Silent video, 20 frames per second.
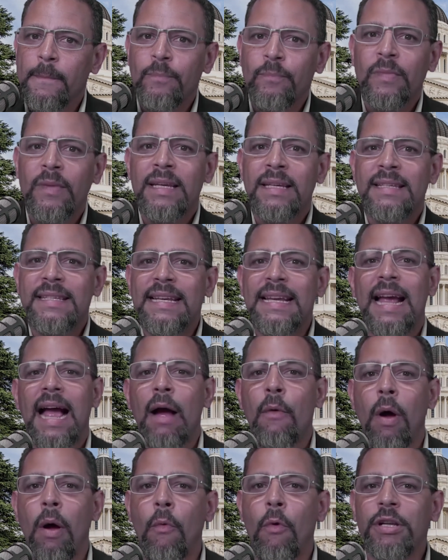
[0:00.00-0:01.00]
See, I
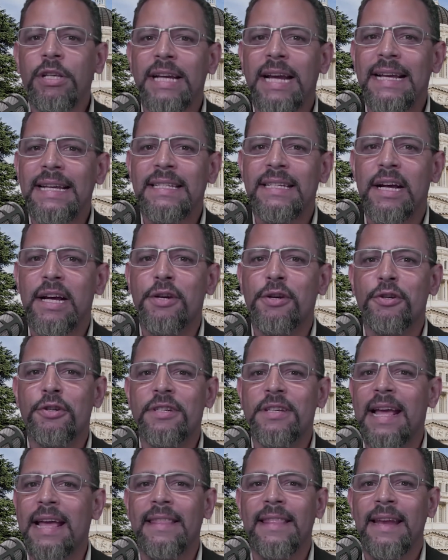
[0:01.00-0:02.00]
want you guys to
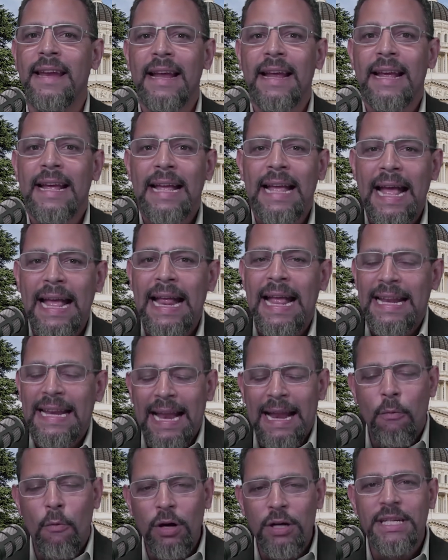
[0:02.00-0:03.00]
understand that, and I
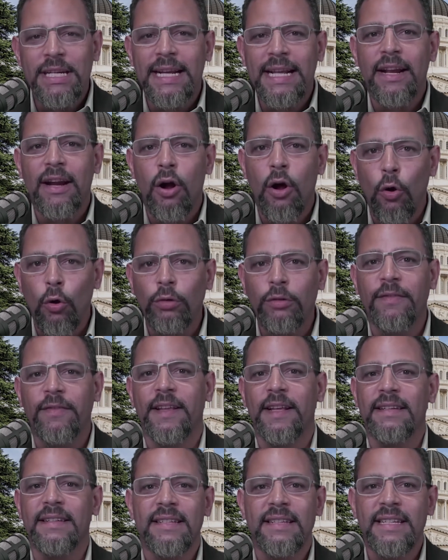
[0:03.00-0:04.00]
want you to get a hold of
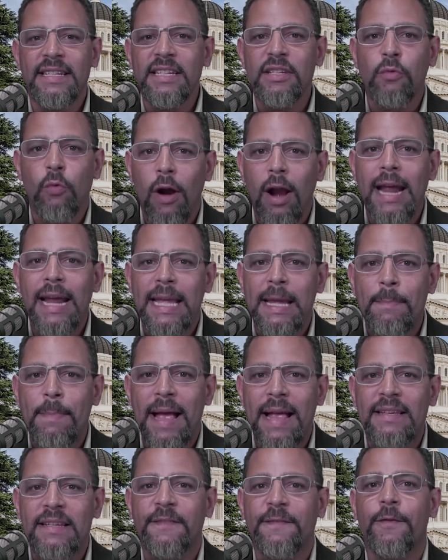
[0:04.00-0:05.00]
this, and this is where I keep
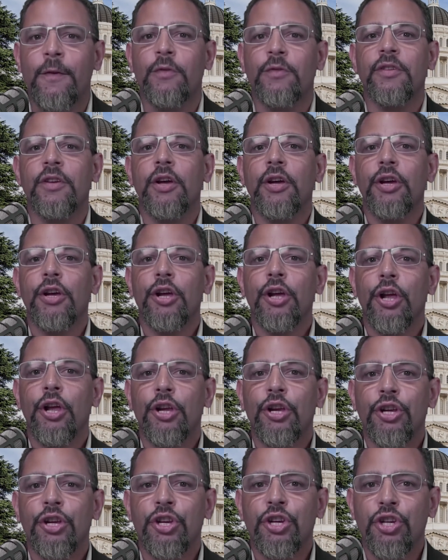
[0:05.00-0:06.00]
asking folks,
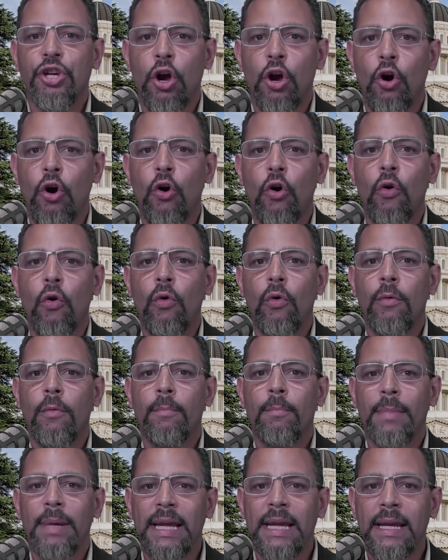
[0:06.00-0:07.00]
show
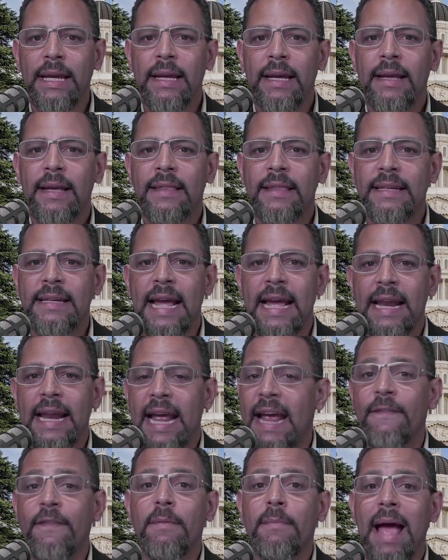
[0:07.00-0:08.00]
me the data.
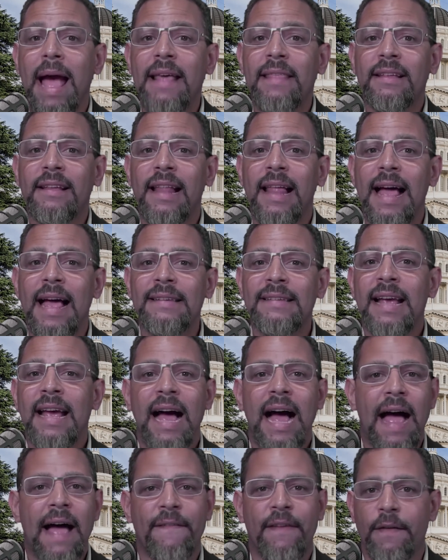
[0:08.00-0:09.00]
Every math class
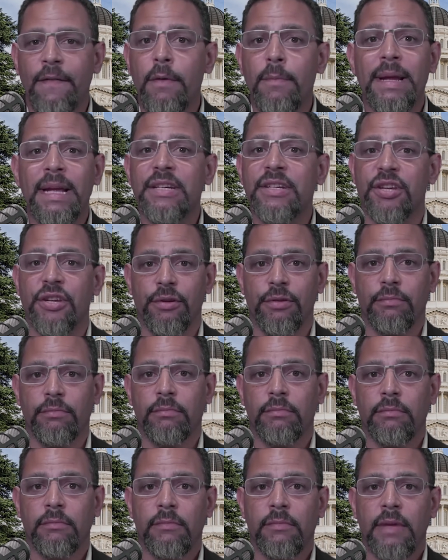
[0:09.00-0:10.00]
I've ever been to,
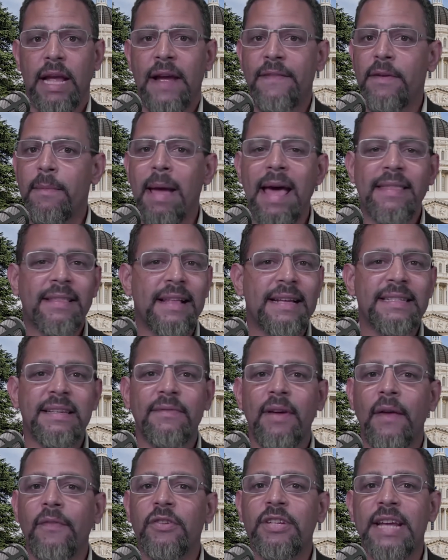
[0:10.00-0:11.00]
every math class I've
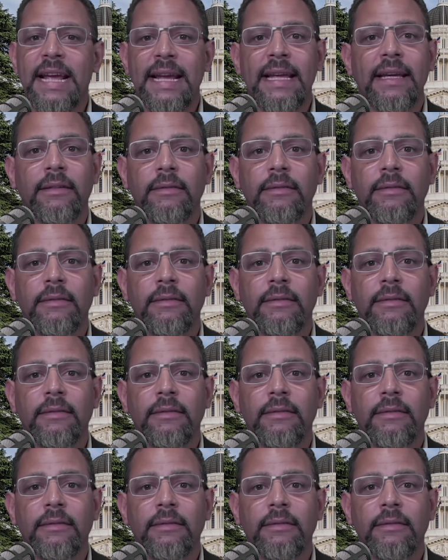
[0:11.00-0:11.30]
ever taken,